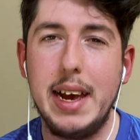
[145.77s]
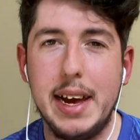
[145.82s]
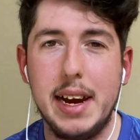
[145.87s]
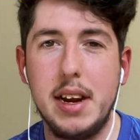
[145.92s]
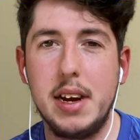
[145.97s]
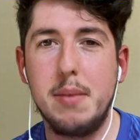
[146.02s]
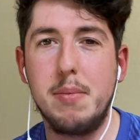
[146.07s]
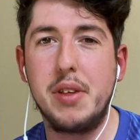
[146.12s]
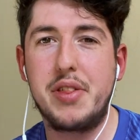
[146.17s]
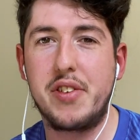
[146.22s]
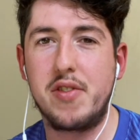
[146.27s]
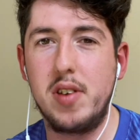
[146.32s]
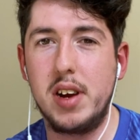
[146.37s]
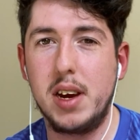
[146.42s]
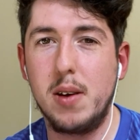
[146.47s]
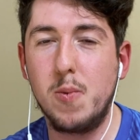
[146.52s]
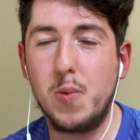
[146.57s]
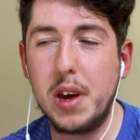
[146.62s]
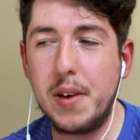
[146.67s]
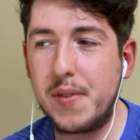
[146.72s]
In at number
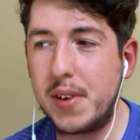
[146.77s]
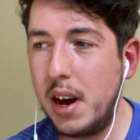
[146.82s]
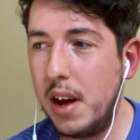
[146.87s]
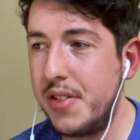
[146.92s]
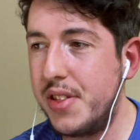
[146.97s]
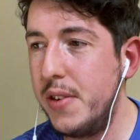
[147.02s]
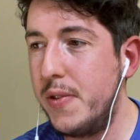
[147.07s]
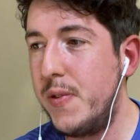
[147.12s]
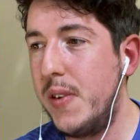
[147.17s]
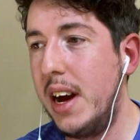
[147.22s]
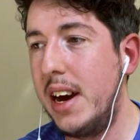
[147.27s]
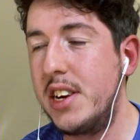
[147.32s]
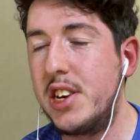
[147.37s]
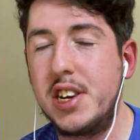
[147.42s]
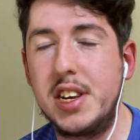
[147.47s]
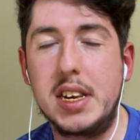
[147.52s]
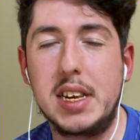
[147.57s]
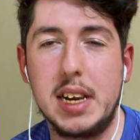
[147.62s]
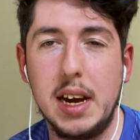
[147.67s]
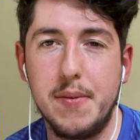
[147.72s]
3, we've got The
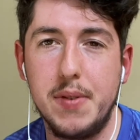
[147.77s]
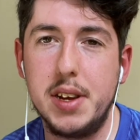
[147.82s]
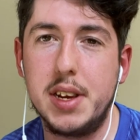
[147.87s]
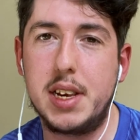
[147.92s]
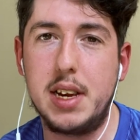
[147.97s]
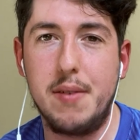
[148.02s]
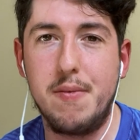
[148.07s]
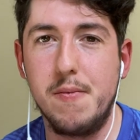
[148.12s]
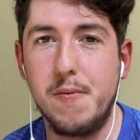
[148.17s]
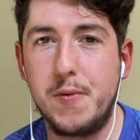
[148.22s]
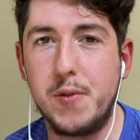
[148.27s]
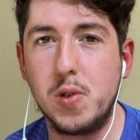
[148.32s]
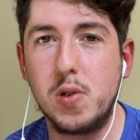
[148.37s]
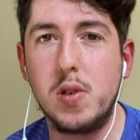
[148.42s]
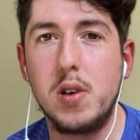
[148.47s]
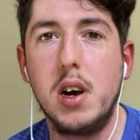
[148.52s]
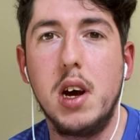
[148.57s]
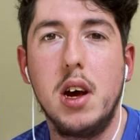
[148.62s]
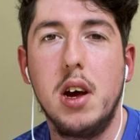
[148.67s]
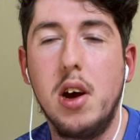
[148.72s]
Flash
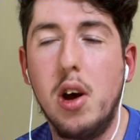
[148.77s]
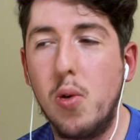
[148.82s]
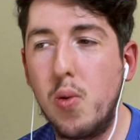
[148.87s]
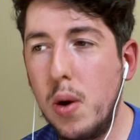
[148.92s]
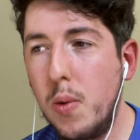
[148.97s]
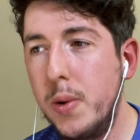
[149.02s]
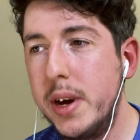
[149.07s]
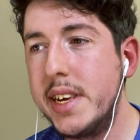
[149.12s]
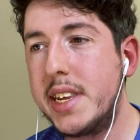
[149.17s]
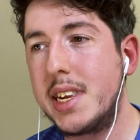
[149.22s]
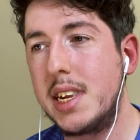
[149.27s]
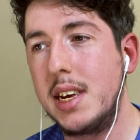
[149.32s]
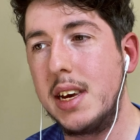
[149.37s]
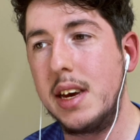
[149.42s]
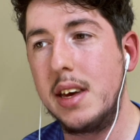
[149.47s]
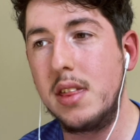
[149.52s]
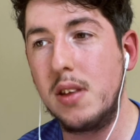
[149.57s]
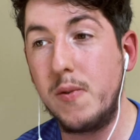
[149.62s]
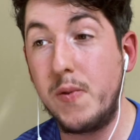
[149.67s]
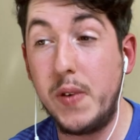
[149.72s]
774, where we
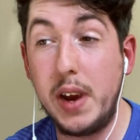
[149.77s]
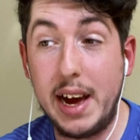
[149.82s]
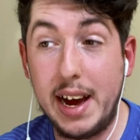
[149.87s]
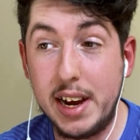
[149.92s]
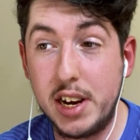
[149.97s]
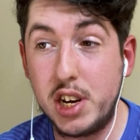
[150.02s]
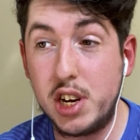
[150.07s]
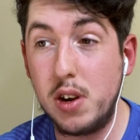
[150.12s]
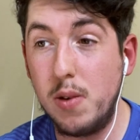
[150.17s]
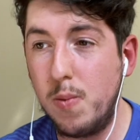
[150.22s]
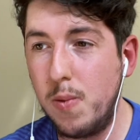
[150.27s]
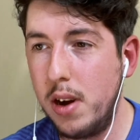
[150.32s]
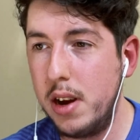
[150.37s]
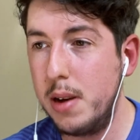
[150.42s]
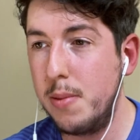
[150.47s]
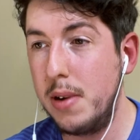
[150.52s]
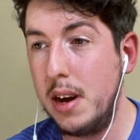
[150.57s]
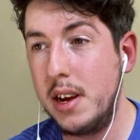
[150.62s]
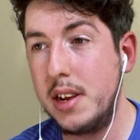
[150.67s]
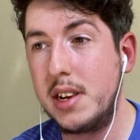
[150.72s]
see The Flash,
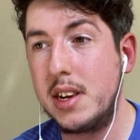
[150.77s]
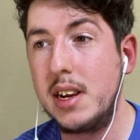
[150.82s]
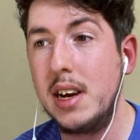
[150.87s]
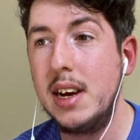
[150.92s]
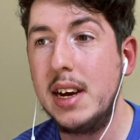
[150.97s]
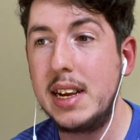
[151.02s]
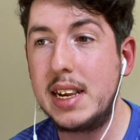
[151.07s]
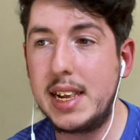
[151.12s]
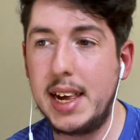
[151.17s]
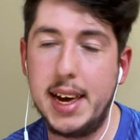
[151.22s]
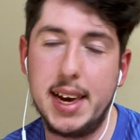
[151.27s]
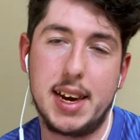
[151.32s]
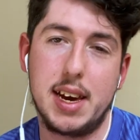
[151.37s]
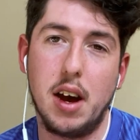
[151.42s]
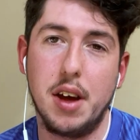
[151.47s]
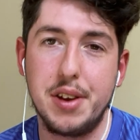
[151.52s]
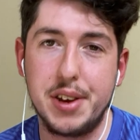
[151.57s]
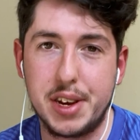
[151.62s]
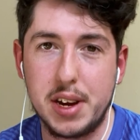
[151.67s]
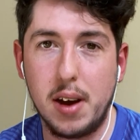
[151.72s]
Wally West, take
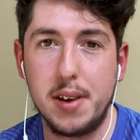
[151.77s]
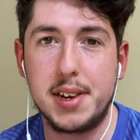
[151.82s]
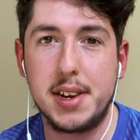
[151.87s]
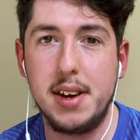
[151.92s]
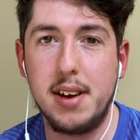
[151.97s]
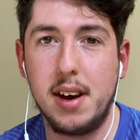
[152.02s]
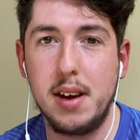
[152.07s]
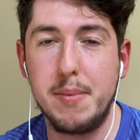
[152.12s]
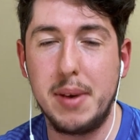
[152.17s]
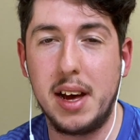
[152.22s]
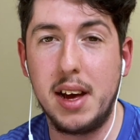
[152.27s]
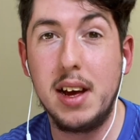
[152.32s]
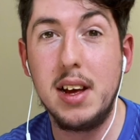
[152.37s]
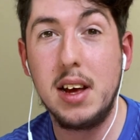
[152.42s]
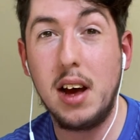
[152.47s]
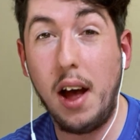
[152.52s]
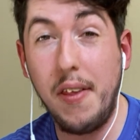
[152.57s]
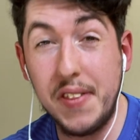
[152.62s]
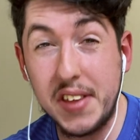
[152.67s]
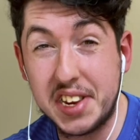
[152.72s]
on Dr. Nightmare
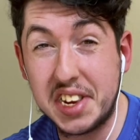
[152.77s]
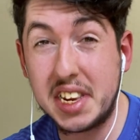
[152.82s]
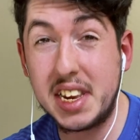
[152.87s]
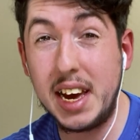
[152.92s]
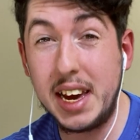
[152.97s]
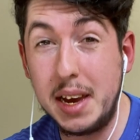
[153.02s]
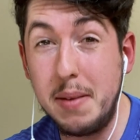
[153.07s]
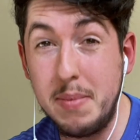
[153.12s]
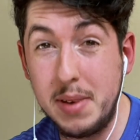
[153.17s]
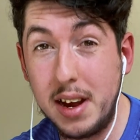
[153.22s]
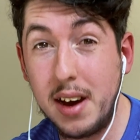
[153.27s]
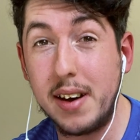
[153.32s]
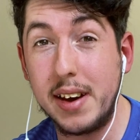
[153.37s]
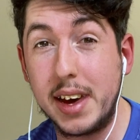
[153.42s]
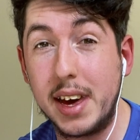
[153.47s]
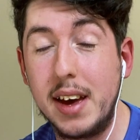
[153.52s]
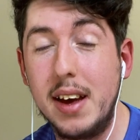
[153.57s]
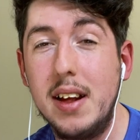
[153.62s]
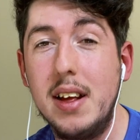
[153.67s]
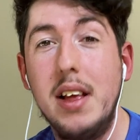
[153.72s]
on the same
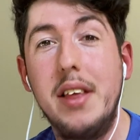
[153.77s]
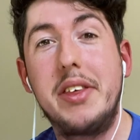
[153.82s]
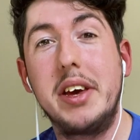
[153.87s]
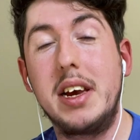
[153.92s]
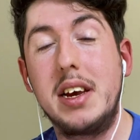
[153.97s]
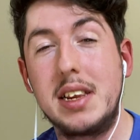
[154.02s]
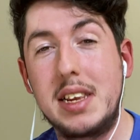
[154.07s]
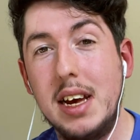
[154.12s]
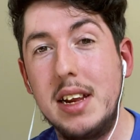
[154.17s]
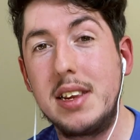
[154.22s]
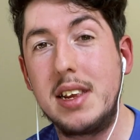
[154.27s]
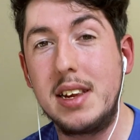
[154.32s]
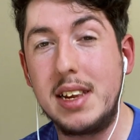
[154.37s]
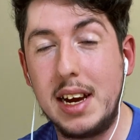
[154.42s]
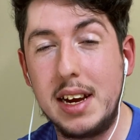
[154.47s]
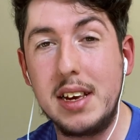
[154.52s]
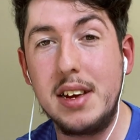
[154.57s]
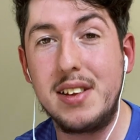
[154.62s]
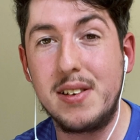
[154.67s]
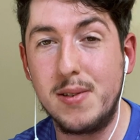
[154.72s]
night that he attends a
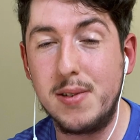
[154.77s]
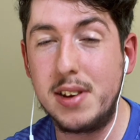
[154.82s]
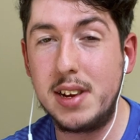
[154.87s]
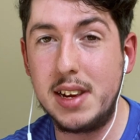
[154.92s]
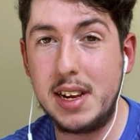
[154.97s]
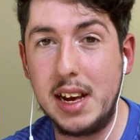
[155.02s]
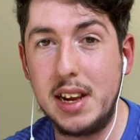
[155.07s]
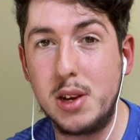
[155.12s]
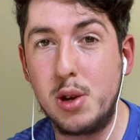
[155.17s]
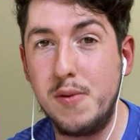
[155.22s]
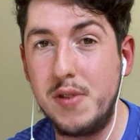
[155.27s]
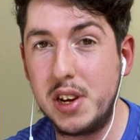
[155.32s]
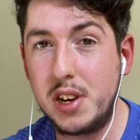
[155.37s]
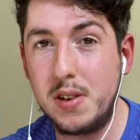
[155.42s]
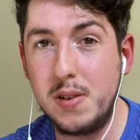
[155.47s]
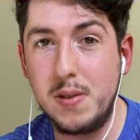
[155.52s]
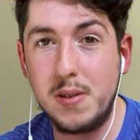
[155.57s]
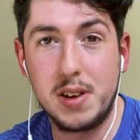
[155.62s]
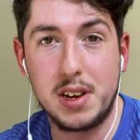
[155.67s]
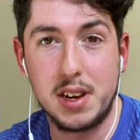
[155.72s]
daddy-daughter dance with his
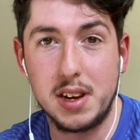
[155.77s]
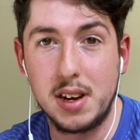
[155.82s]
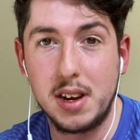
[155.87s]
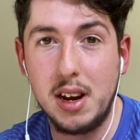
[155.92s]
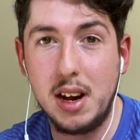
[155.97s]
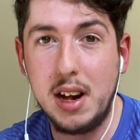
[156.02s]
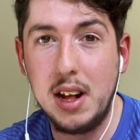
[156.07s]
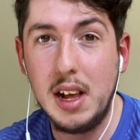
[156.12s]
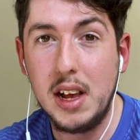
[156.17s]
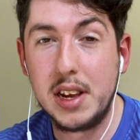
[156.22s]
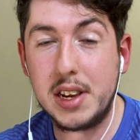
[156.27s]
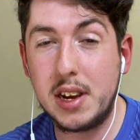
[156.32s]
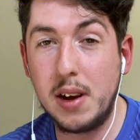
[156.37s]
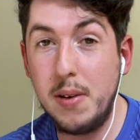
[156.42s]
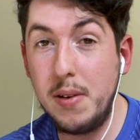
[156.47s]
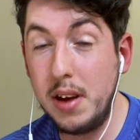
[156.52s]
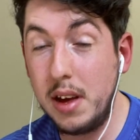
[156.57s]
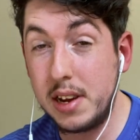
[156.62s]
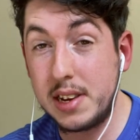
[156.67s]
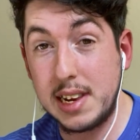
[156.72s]
daughter.
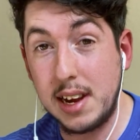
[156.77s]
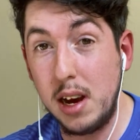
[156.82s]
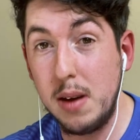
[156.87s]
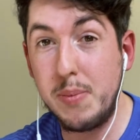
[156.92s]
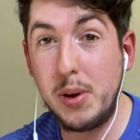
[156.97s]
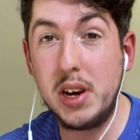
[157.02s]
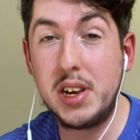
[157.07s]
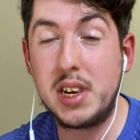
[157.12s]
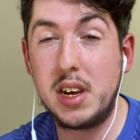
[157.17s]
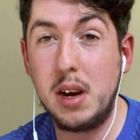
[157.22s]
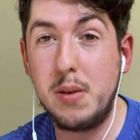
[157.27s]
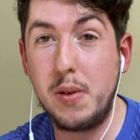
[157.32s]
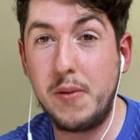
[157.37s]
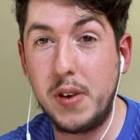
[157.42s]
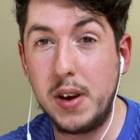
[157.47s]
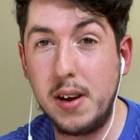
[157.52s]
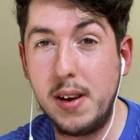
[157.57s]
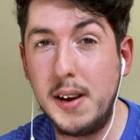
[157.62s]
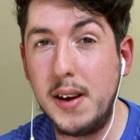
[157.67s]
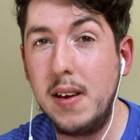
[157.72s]
So side by side
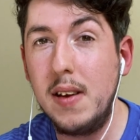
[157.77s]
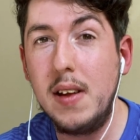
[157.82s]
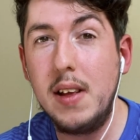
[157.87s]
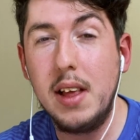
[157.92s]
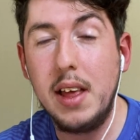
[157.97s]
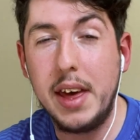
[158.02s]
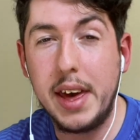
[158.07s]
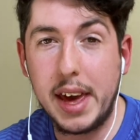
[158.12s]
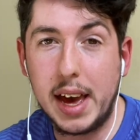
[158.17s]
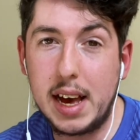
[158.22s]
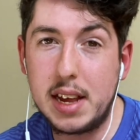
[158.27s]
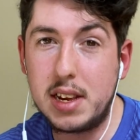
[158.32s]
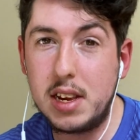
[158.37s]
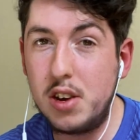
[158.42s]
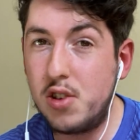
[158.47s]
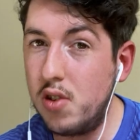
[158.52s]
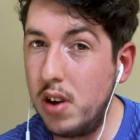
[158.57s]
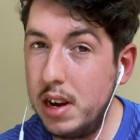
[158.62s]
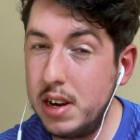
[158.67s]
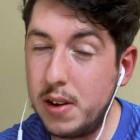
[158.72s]
with her, he has to
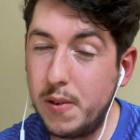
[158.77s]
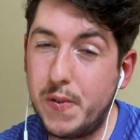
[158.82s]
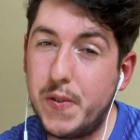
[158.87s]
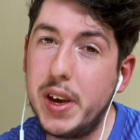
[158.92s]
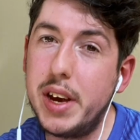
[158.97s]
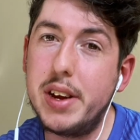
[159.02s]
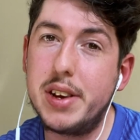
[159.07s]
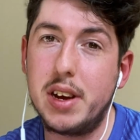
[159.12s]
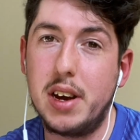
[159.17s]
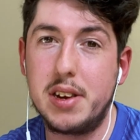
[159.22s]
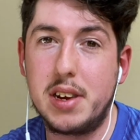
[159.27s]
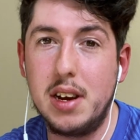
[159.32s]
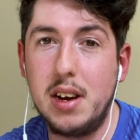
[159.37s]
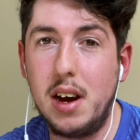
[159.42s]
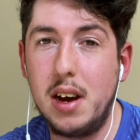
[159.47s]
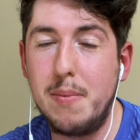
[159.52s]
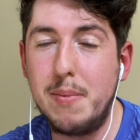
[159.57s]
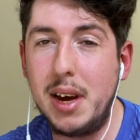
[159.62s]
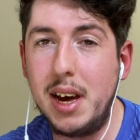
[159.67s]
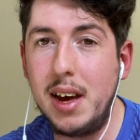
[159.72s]
try and defeat Dr.
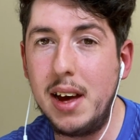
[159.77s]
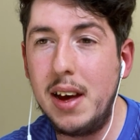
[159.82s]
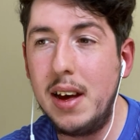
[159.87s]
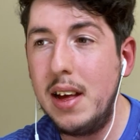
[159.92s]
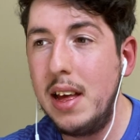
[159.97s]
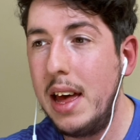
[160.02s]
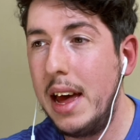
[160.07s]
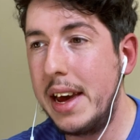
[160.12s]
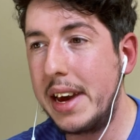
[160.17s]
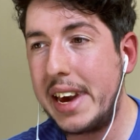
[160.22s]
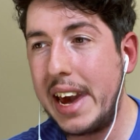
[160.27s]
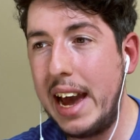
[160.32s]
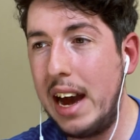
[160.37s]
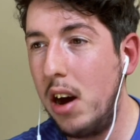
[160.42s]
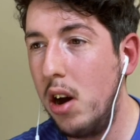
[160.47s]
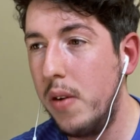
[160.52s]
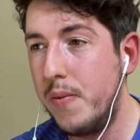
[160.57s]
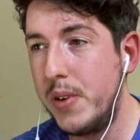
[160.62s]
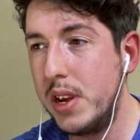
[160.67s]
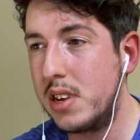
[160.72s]
Nightmare and get
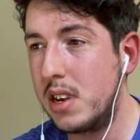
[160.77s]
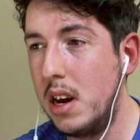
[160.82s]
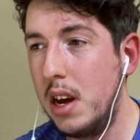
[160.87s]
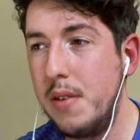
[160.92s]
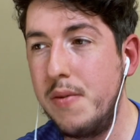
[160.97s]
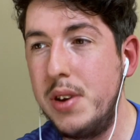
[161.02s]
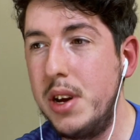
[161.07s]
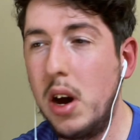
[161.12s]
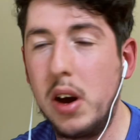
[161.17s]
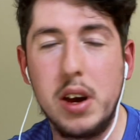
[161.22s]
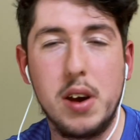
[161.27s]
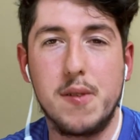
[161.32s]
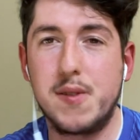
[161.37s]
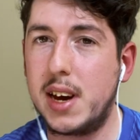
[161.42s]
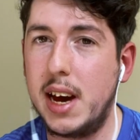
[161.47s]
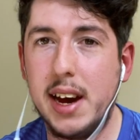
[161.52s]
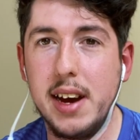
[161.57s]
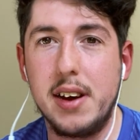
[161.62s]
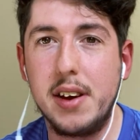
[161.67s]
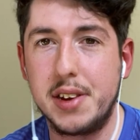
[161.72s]
out of this kind of night of
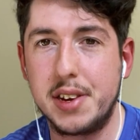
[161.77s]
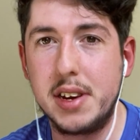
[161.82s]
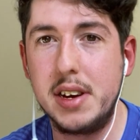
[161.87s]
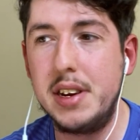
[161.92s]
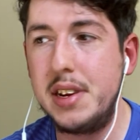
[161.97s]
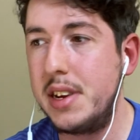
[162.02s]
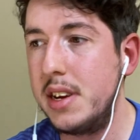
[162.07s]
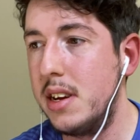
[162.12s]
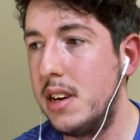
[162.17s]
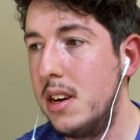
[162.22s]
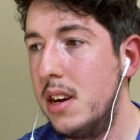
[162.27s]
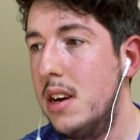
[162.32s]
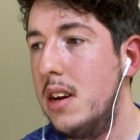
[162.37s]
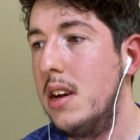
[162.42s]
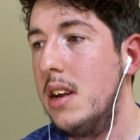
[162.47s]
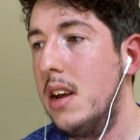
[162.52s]
chaos that he's in.